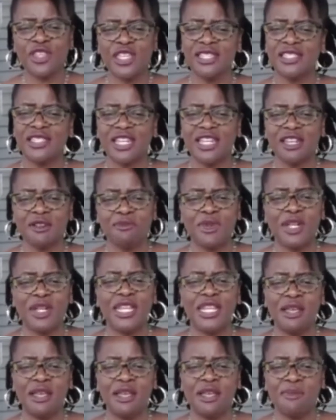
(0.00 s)
that have been
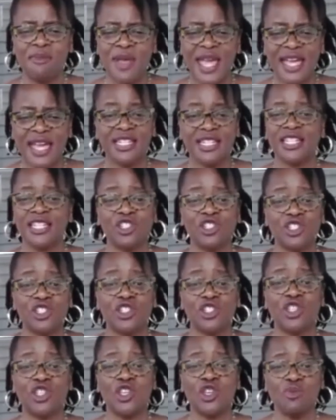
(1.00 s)
impacting us as just
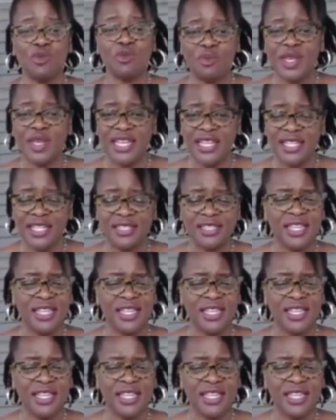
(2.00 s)
human beings.